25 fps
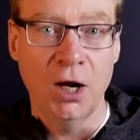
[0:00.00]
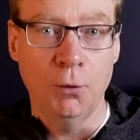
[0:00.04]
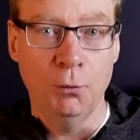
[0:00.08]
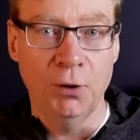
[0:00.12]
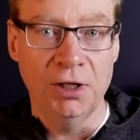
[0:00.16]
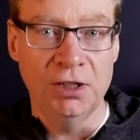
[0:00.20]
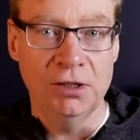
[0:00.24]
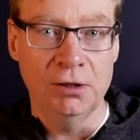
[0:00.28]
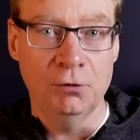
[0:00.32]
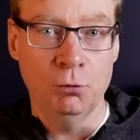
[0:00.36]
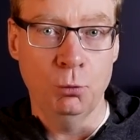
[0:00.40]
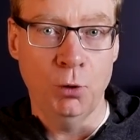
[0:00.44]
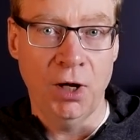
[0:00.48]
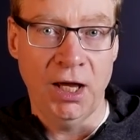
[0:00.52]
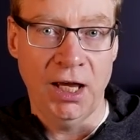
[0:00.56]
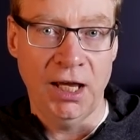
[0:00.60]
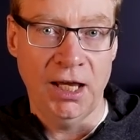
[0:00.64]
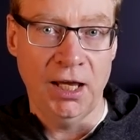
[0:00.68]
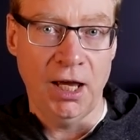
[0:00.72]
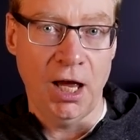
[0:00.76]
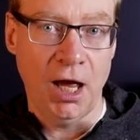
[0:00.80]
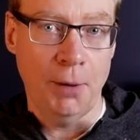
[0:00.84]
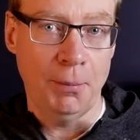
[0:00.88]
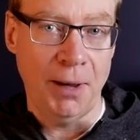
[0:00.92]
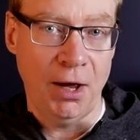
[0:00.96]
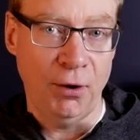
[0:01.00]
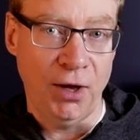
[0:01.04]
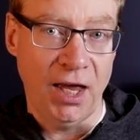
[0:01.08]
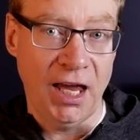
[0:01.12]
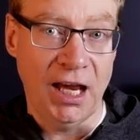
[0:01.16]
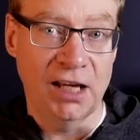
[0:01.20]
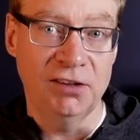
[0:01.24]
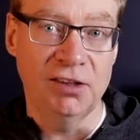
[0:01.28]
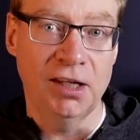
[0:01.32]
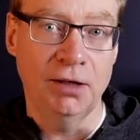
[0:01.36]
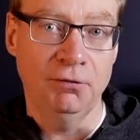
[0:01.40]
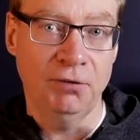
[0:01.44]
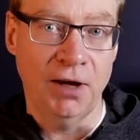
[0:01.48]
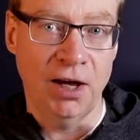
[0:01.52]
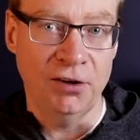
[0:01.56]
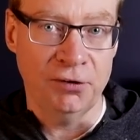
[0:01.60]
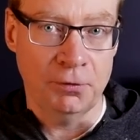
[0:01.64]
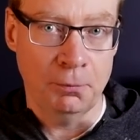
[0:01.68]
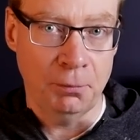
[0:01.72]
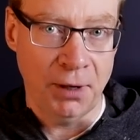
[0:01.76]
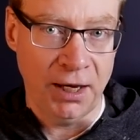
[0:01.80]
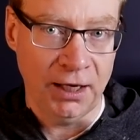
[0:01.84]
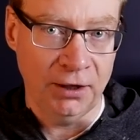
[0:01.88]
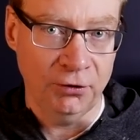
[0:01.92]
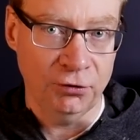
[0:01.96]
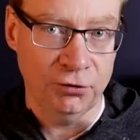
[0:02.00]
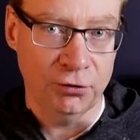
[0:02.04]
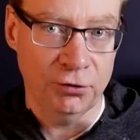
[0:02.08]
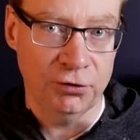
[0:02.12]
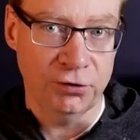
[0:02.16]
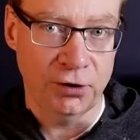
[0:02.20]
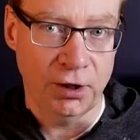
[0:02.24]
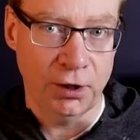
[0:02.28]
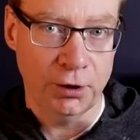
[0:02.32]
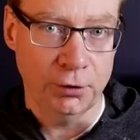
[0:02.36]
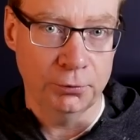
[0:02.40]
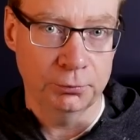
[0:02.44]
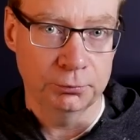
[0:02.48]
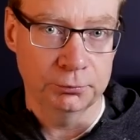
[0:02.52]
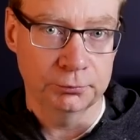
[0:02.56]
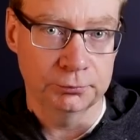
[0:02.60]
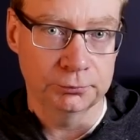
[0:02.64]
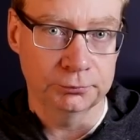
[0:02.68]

when you weigh about £80,000 or so,